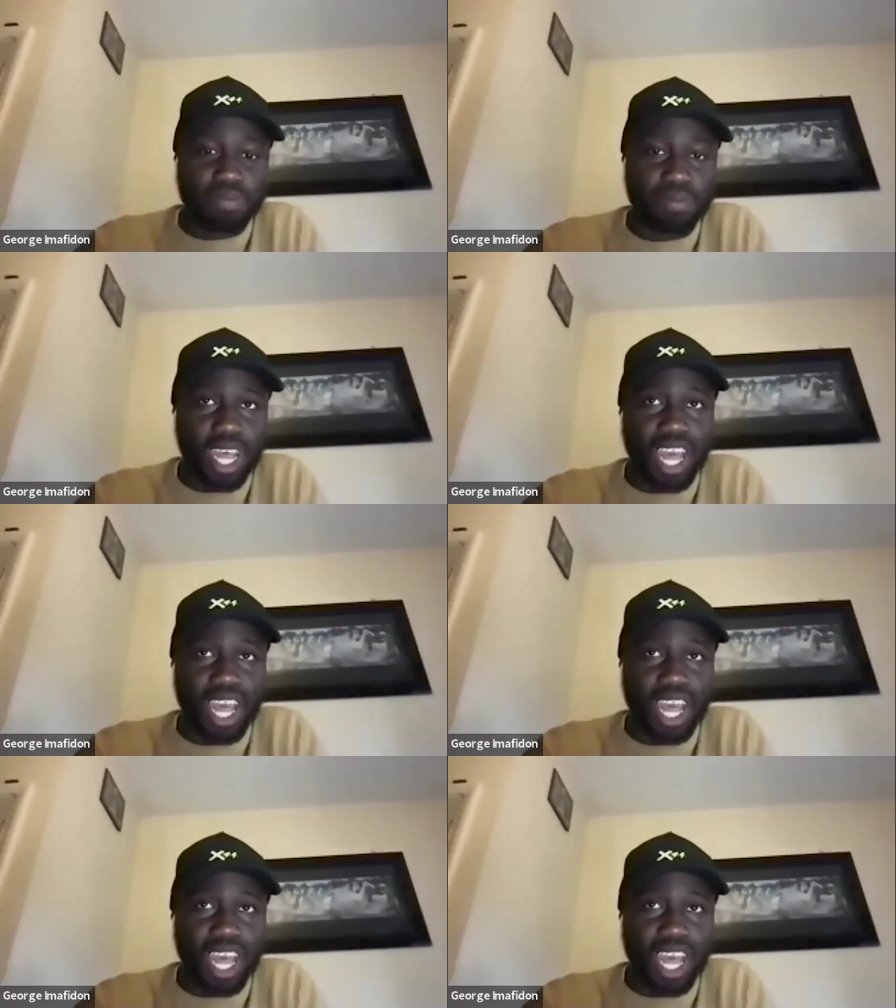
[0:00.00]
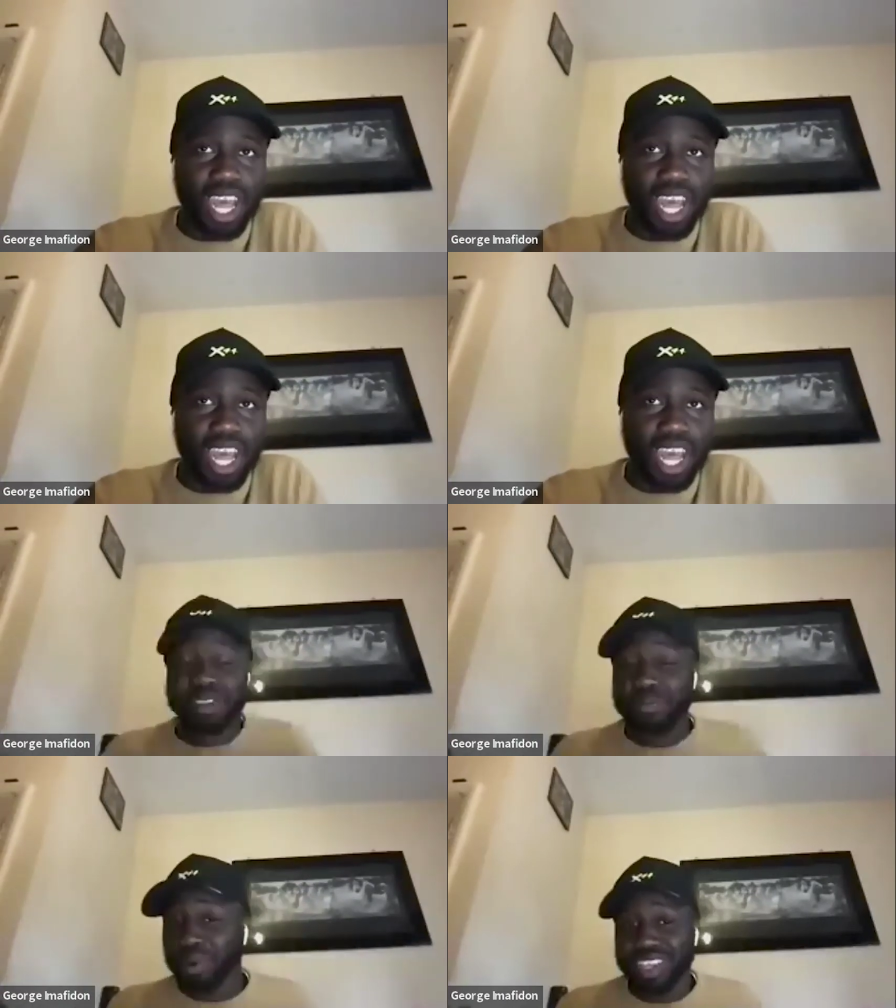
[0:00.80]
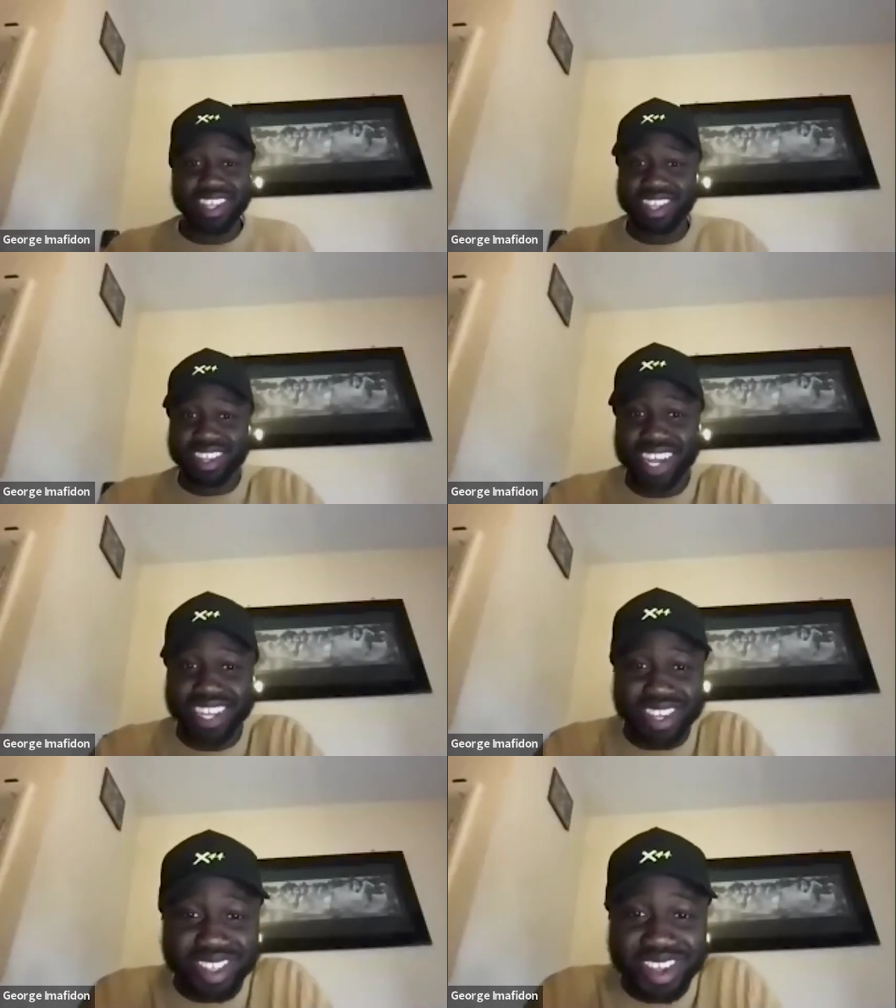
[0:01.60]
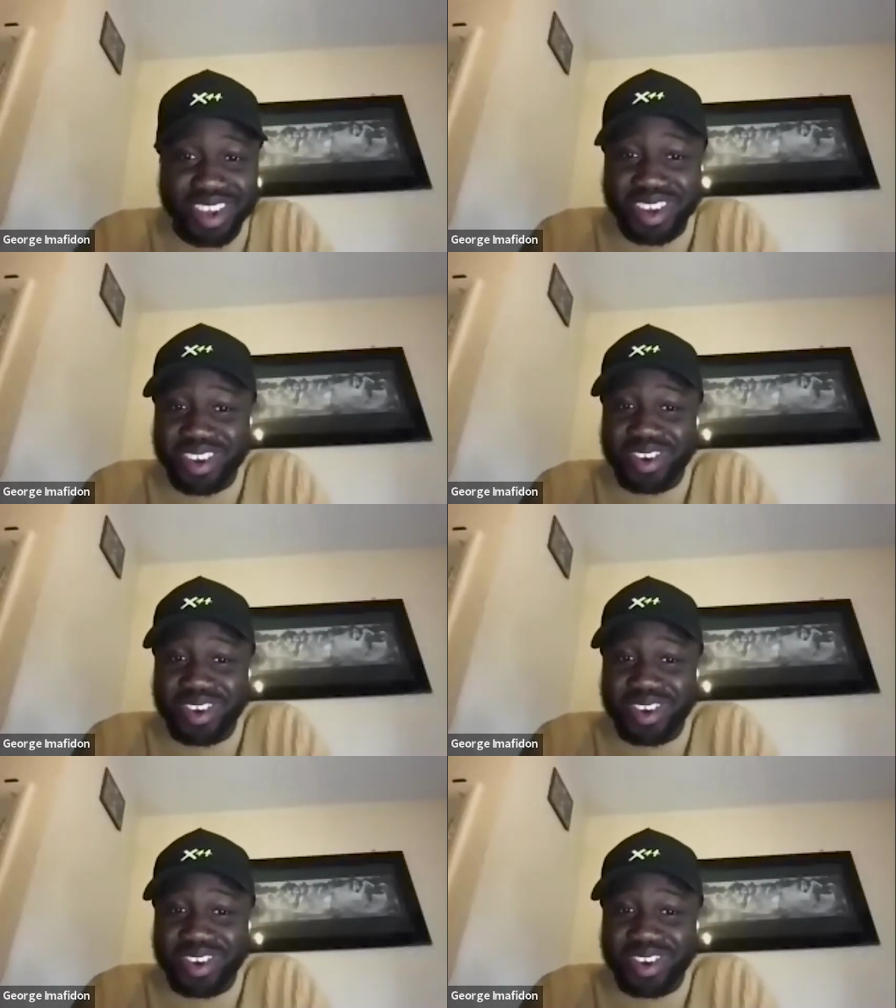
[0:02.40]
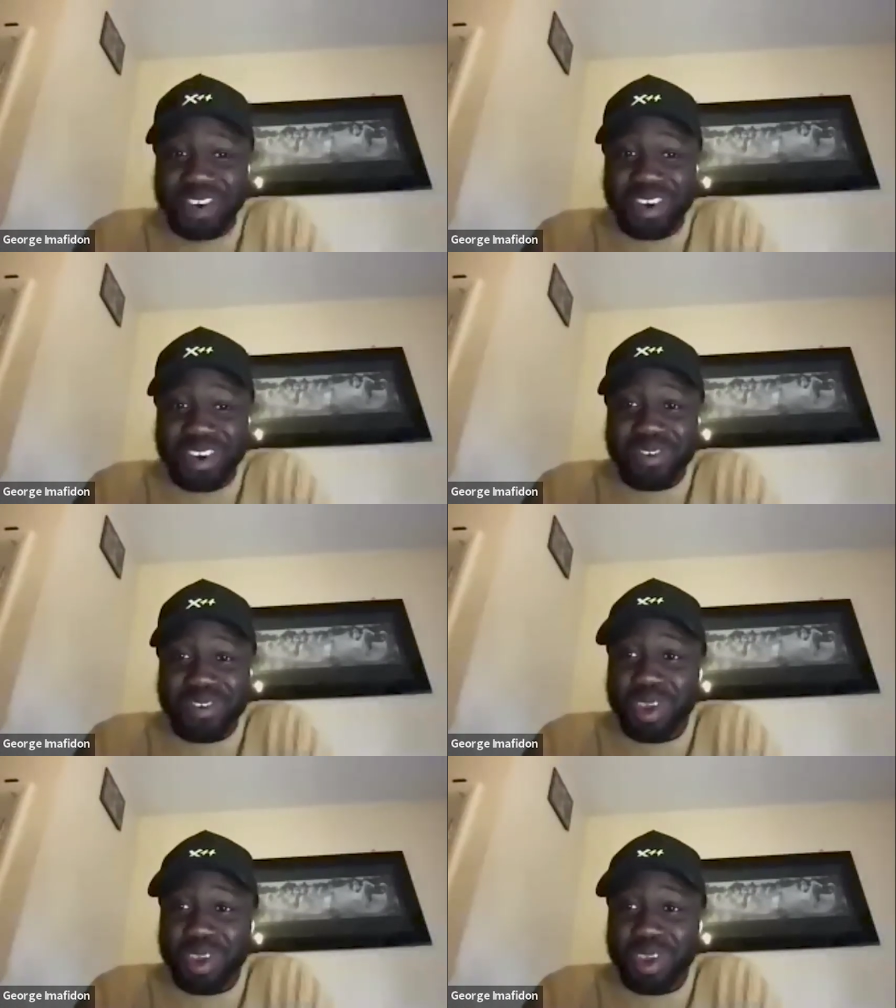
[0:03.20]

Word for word: Um, and yeah, I kind of think the bonus is like just